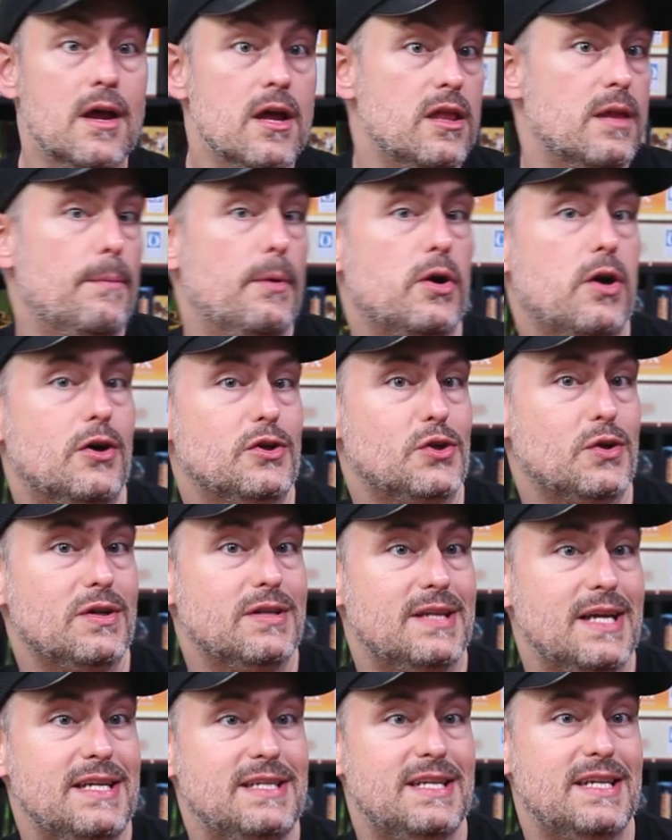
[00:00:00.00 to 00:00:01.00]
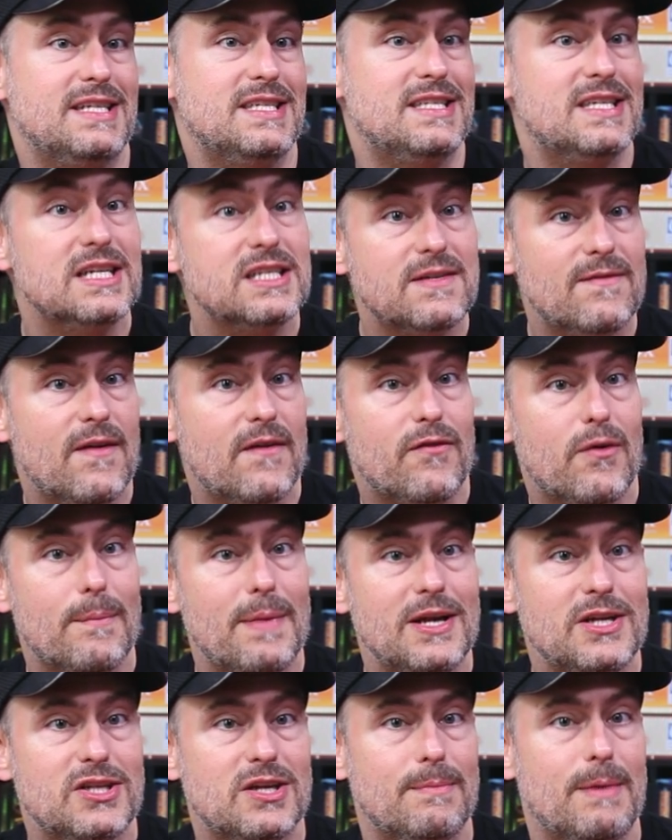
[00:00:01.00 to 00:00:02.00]
The book also contains extensive
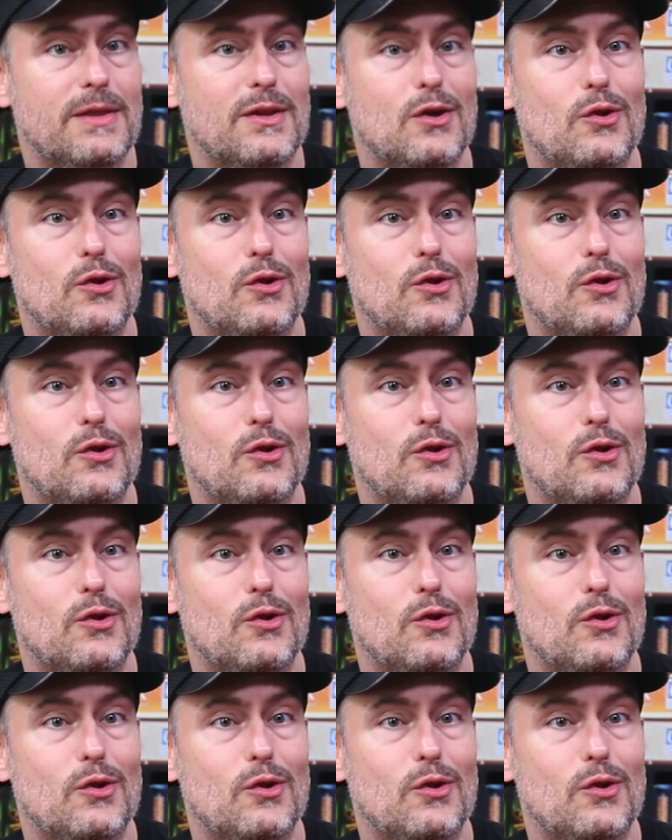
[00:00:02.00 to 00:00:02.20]
information about